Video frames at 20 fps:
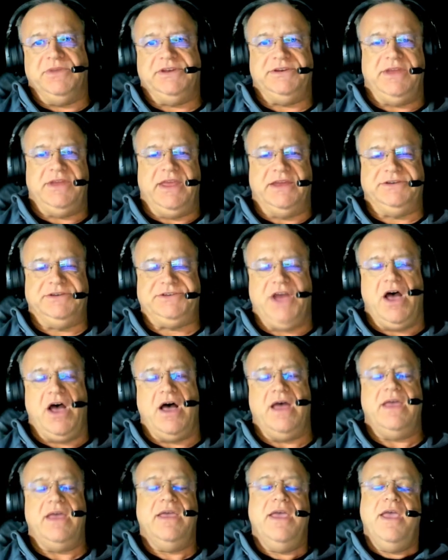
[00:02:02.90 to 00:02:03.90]
and
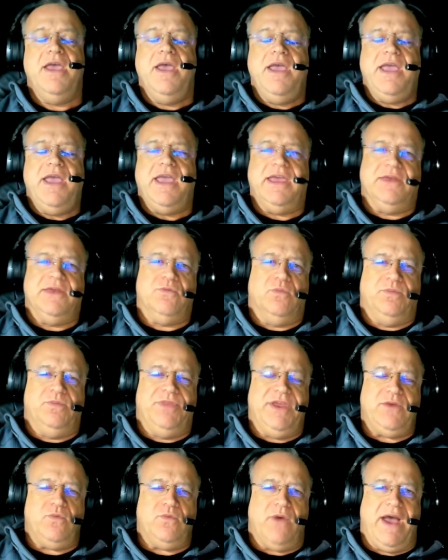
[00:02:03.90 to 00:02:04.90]
Dot. And
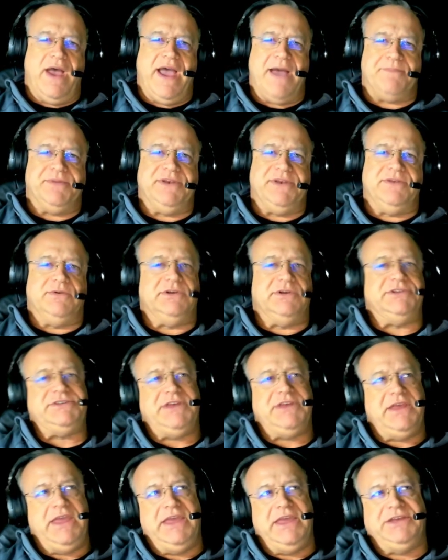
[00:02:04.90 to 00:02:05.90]
then what happened
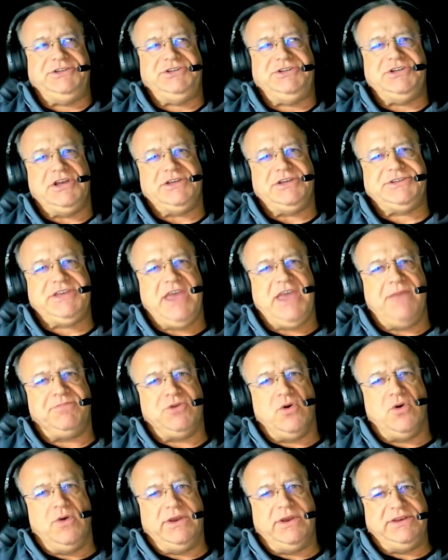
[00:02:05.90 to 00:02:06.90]
was it just kept
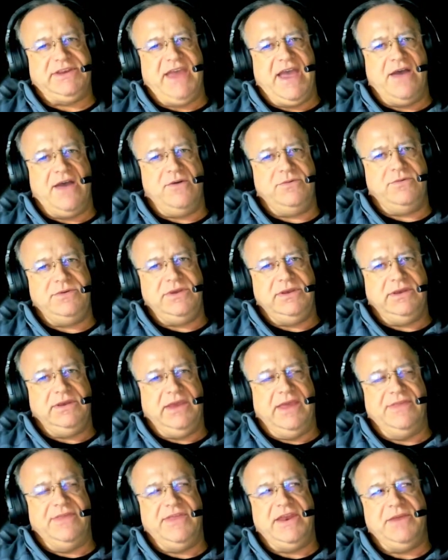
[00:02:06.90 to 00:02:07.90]
going down,
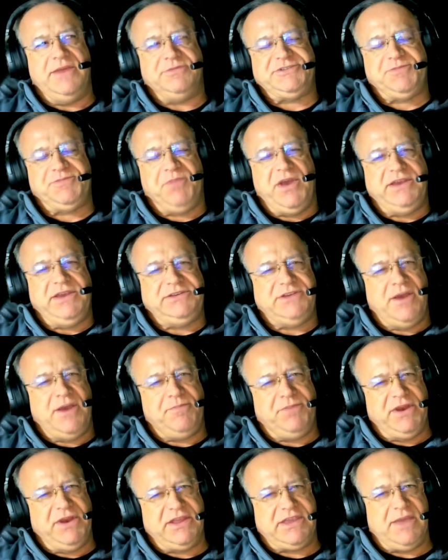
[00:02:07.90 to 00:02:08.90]
and then it spiked
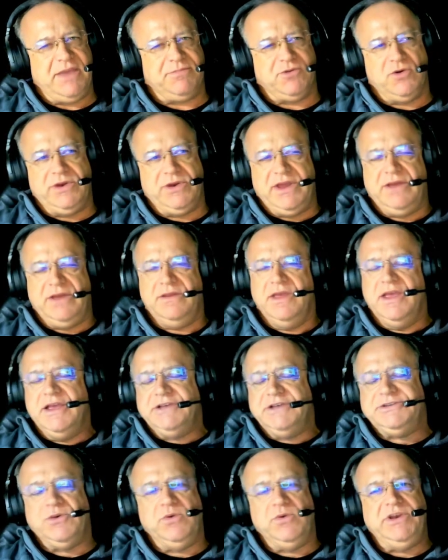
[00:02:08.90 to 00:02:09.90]
up and it kept going down.
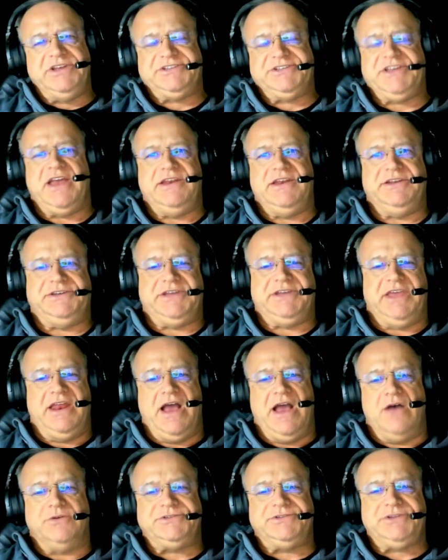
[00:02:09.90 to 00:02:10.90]
So we decided to get
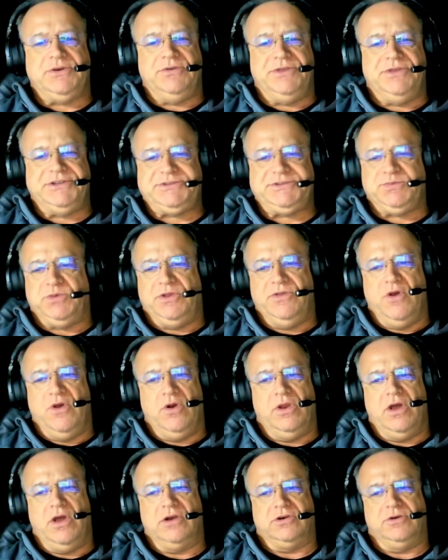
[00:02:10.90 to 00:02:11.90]
out. So this will no
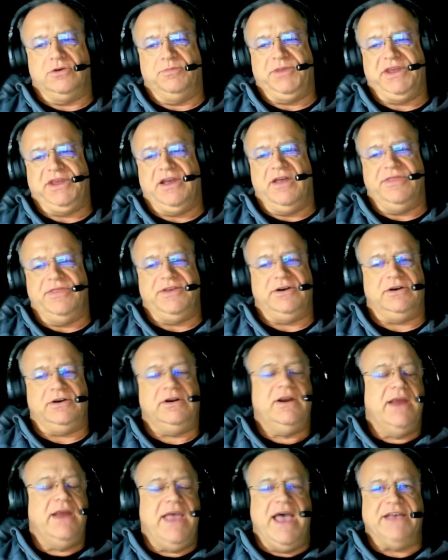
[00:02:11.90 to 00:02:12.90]
longer be on there
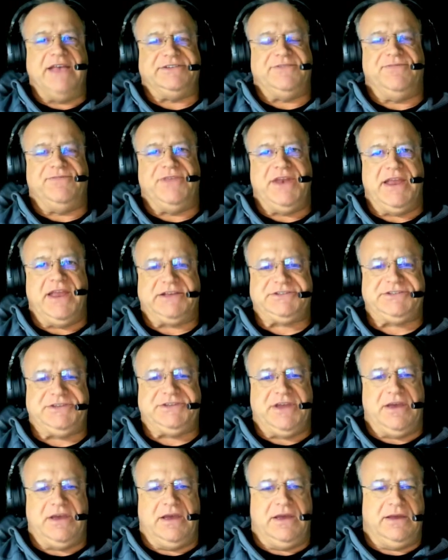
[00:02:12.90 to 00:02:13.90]
as of the
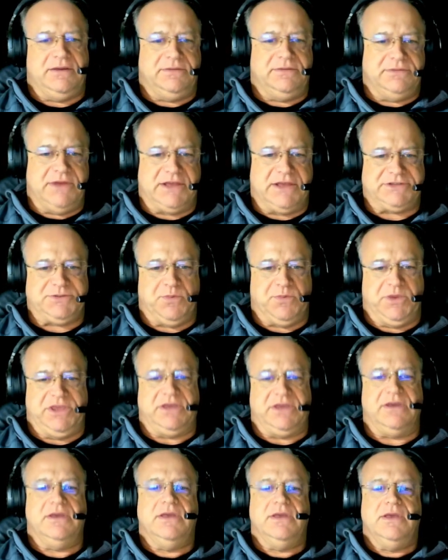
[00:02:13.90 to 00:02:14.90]
next
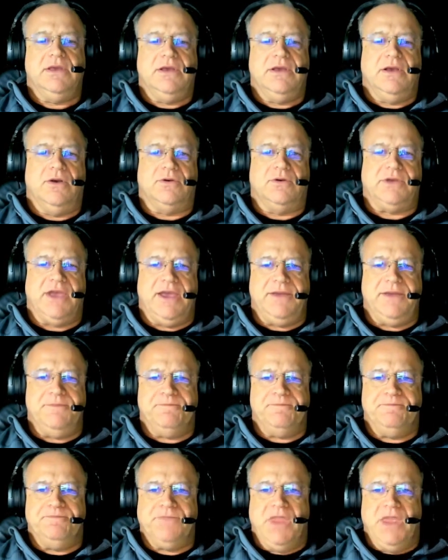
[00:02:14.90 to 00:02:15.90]
week. Okay,
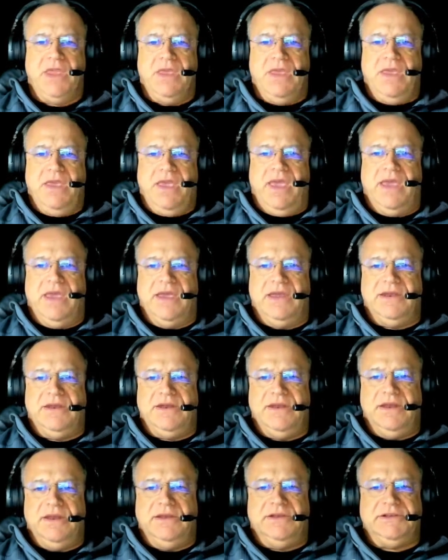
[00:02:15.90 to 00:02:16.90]

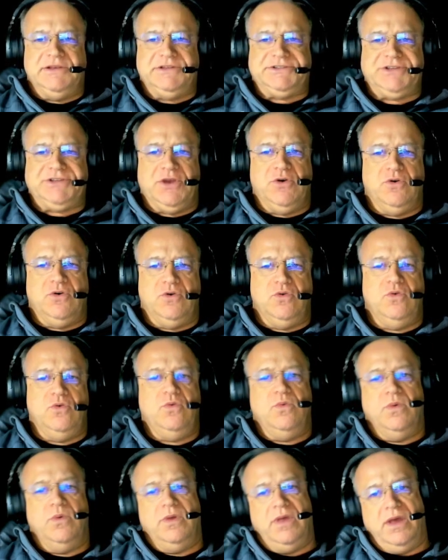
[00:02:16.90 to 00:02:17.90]
and so